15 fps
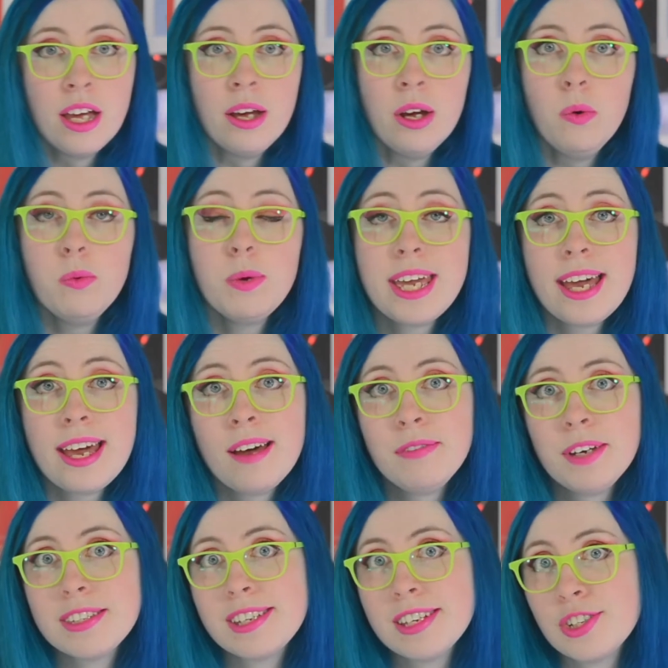We have
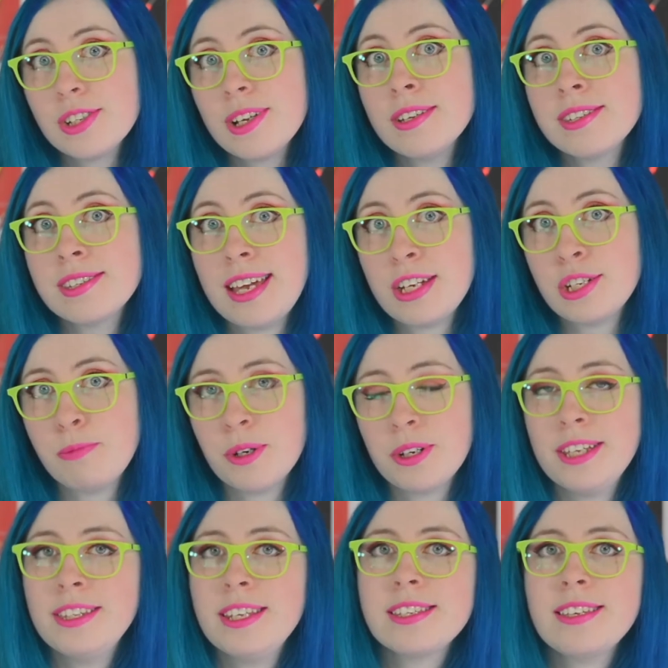a digital sketchbook
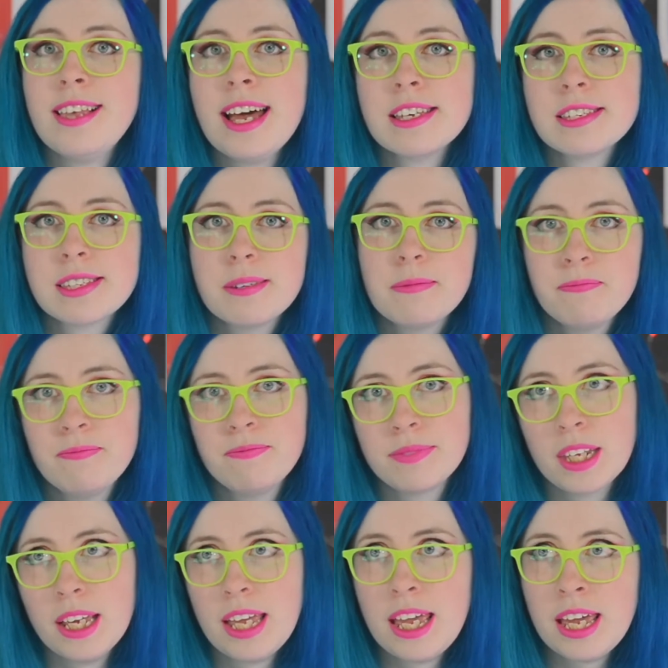in this class.
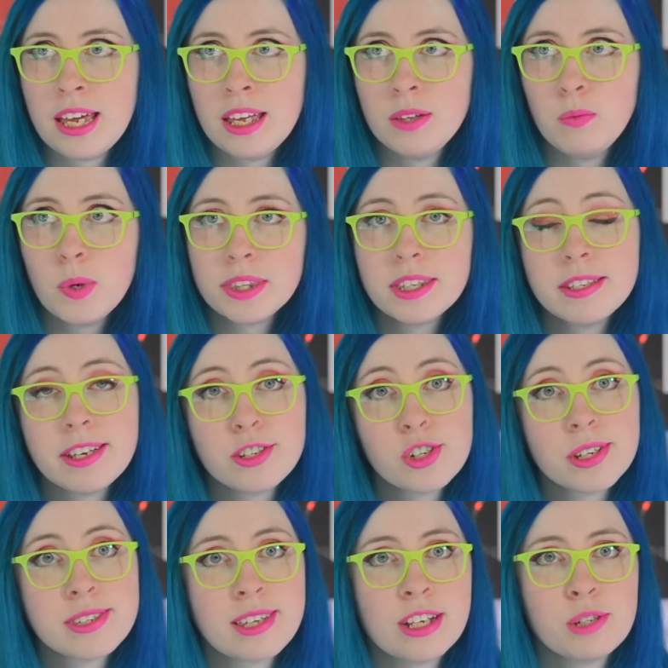And what the
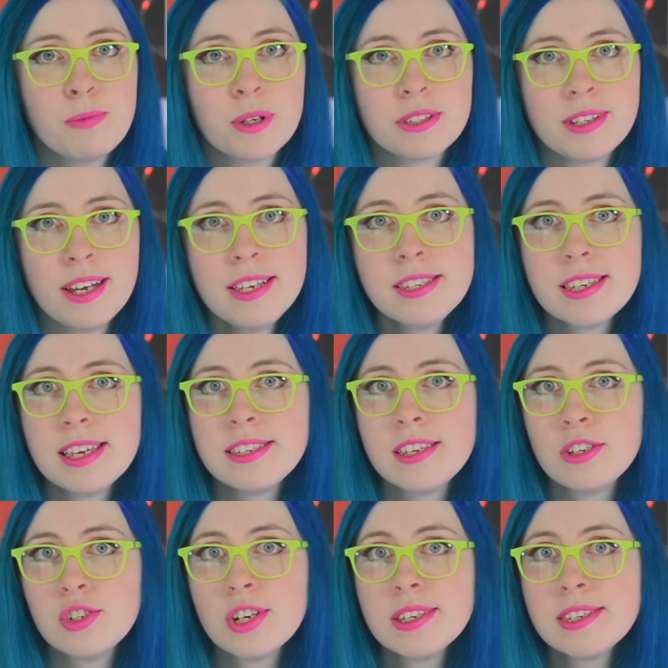digital sketchbook does is
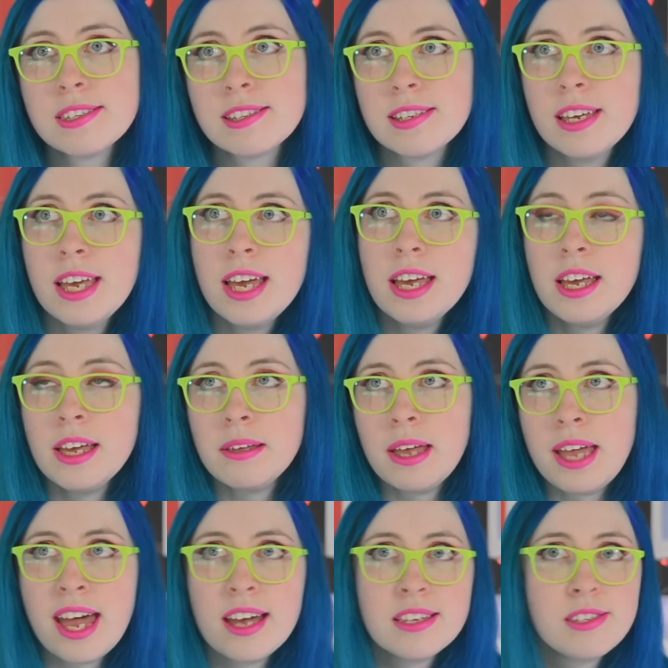it just
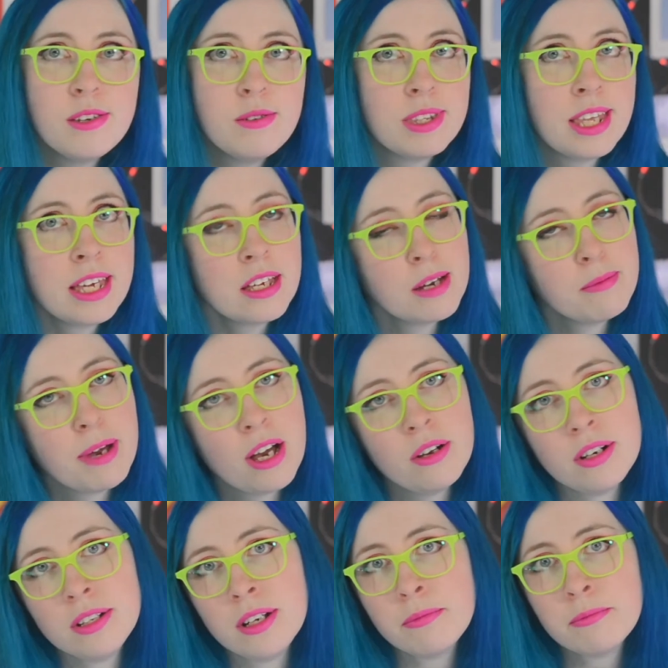has you think
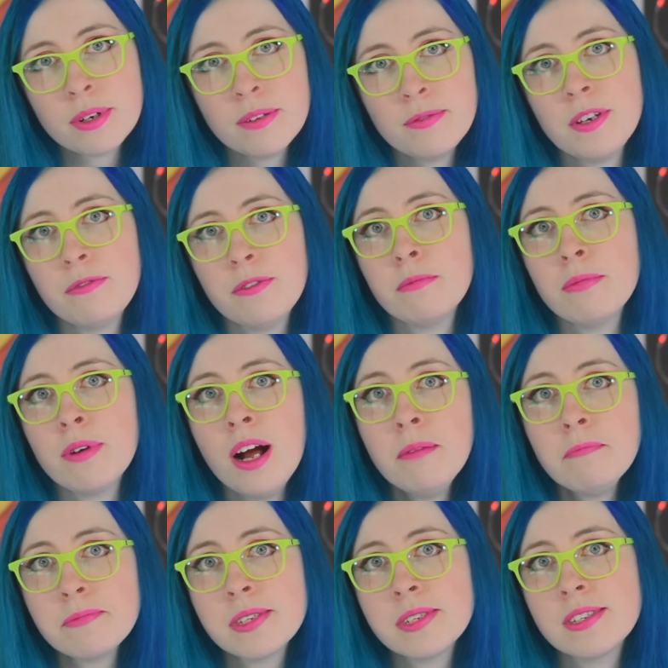about a number of different
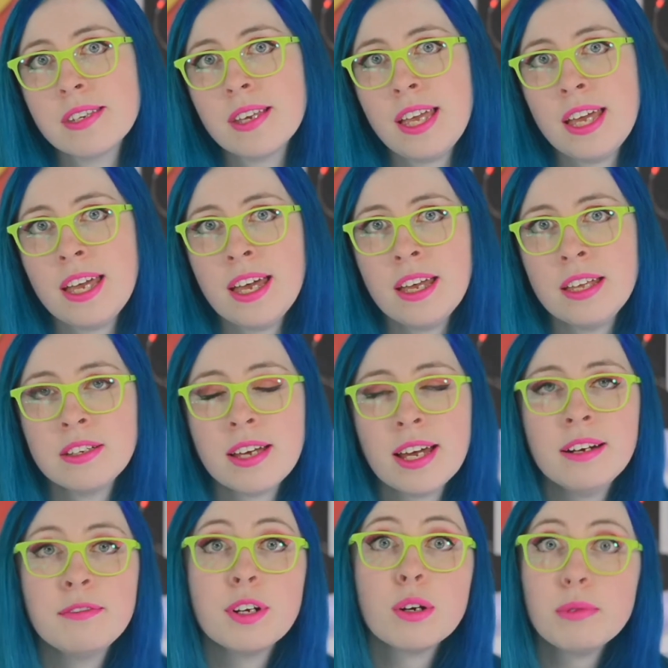prompts and kind
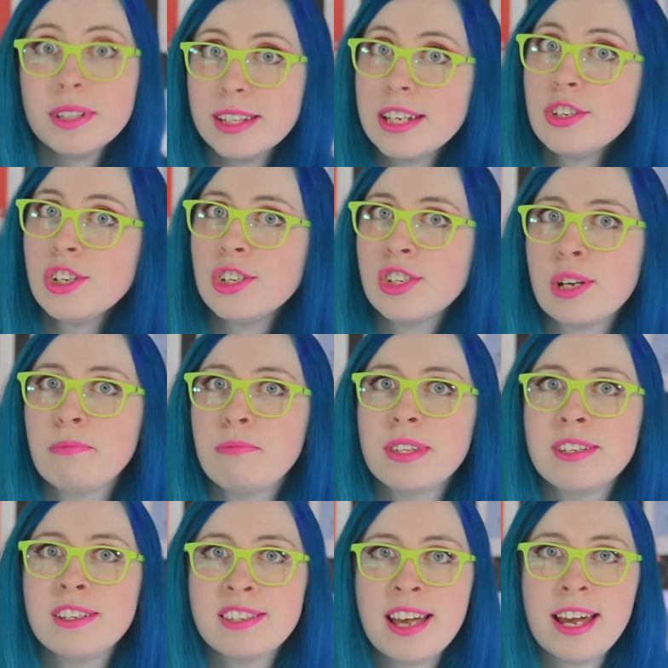of your relationship with
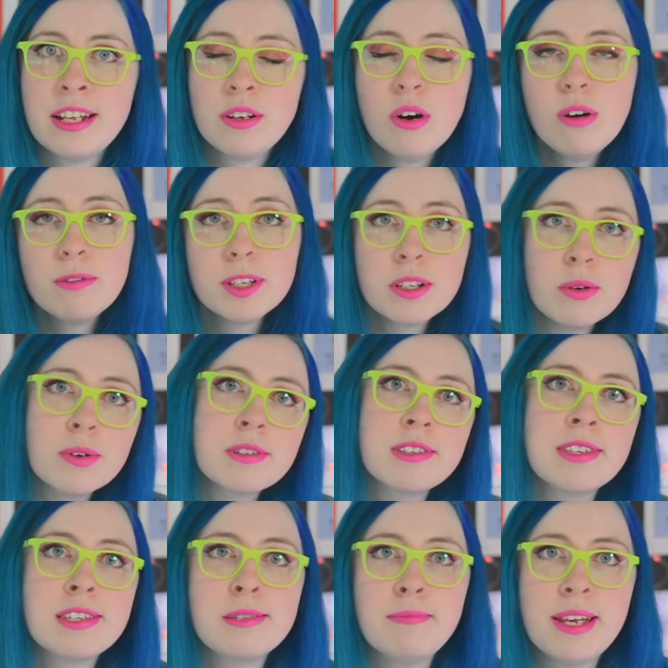design over the course of
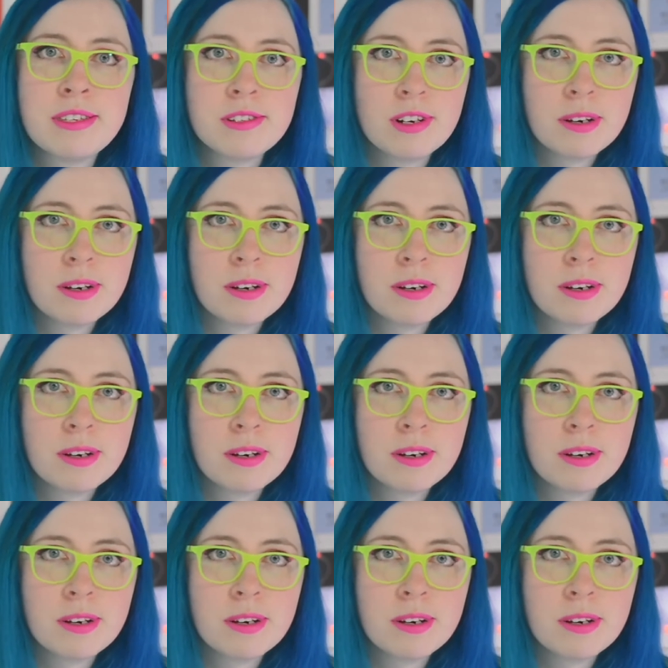the semester.